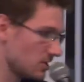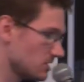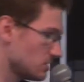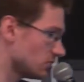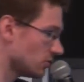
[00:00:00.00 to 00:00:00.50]

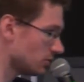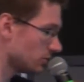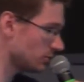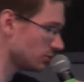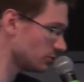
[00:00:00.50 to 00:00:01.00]

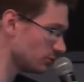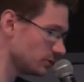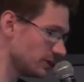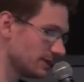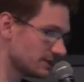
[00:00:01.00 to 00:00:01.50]
So
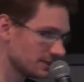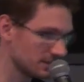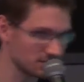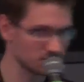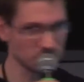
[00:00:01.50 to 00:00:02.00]
it
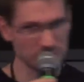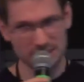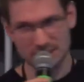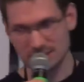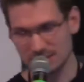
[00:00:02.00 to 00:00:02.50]
can
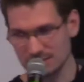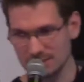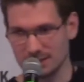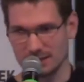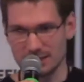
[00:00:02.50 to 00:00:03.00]
be
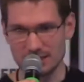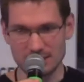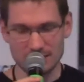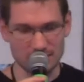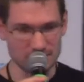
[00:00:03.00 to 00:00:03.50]

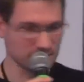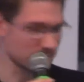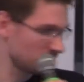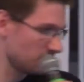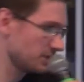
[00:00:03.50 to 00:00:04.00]
a
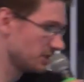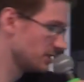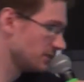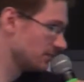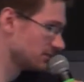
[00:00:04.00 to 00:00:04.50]
little
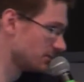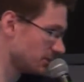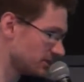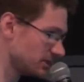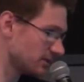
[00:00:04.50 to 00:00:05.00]
tricky
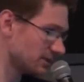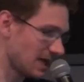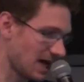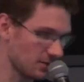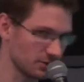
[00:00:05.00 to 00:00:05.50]
depending on
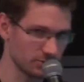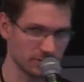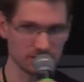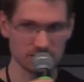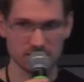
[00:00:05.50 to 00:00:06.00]
how you
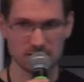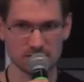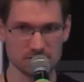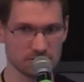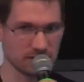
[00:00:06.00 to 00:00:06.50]
handle
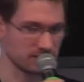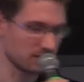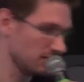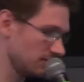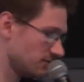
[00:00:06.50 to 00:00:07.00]
your
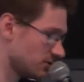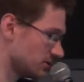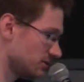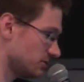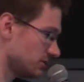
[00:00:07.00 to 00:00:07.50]
data for
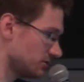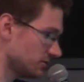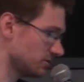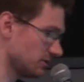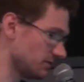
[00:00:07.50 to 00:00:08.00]
different
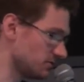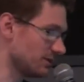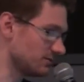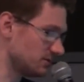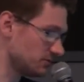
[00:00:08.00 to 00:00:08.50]
users if you
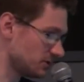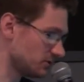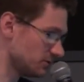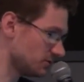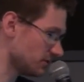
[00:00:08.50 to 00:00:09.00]
have different
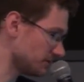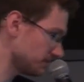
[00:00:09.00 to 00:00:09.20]
users.